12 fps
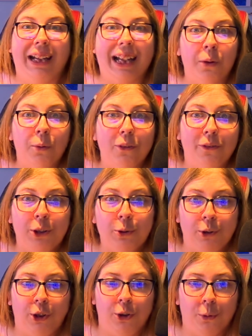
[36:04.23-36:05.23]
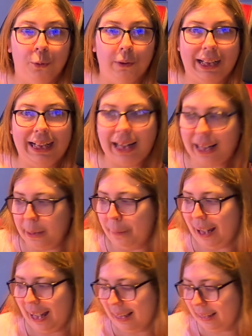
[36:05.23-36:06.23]
got to review you. Get out of the
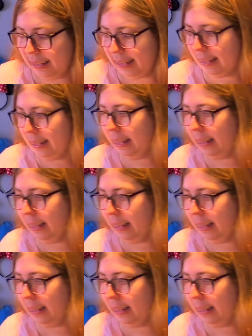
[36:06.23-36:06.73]
box.